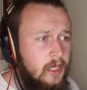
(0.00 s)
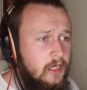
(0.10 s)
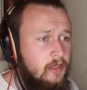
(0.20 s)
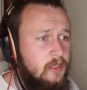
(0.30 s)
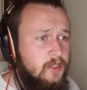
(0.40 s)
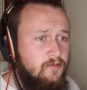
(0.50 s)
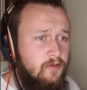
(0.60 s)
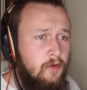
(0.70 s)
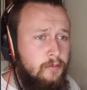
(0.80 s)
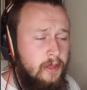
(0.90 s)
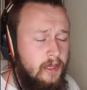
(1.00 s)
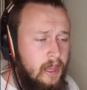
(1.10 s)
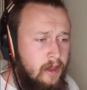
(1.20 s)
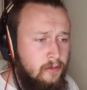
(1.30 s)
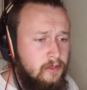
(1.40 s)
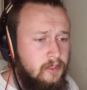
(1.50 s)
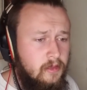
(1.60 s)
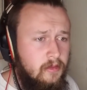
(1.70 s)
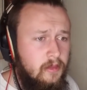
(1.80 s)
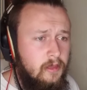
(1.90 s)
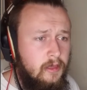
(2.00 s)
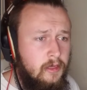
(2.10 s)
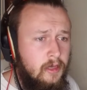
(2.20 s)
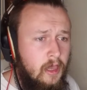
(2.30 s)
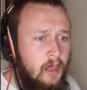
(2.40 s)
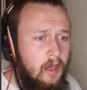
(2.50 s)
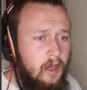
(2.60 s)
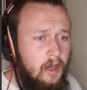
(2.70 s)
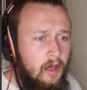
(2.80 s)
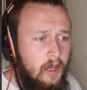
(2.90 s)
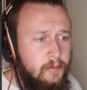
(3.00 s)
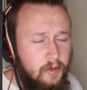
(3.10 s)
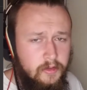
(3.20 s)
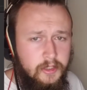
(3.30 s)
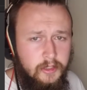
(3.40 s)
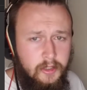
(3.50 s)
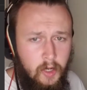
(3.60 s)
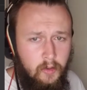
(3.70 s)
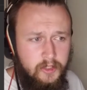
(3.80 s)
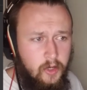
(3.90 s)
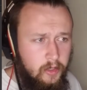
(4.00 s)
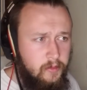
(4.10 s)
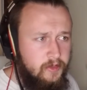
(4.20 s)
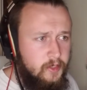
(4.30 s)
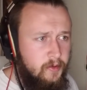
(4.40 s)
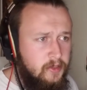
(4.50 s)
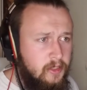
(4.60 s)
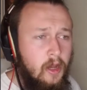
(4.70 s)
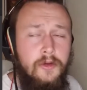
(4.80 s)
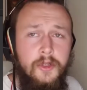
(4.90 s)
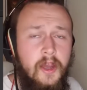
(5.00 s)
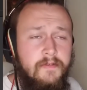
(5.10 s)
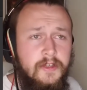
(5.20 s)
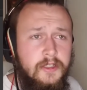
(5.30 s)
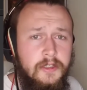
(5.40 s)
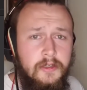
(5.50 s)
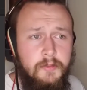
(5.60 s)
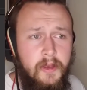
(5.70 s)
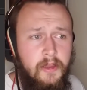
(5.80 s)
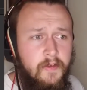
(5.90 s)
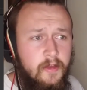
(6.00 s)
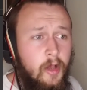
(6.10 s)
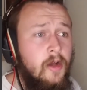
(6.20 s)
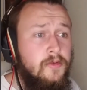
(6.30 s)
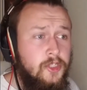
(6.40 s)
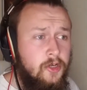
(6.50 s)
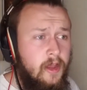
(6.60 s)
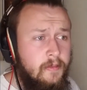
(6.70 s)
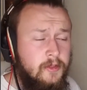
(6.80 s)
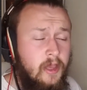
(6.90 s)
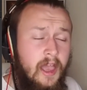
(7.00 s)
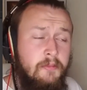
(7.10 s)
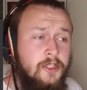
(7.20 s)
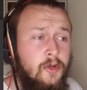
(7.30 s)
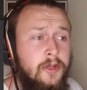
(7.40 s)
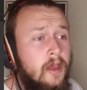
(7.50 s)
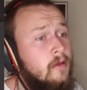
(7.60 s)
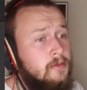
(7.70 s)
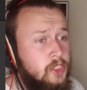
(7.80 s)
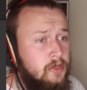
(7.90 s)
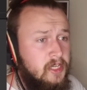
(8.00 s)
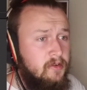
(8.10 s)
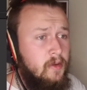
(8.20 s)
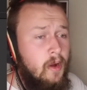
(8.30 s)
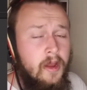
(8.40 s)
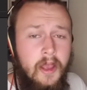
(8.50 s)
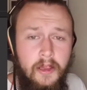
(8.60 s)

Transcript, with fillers: He doesn't role play out the uh, I'm going to go and talk with this person. Oh, do you have this spell available? Oh, sure, absolutely. How much gold? Oh, sure. Here you are.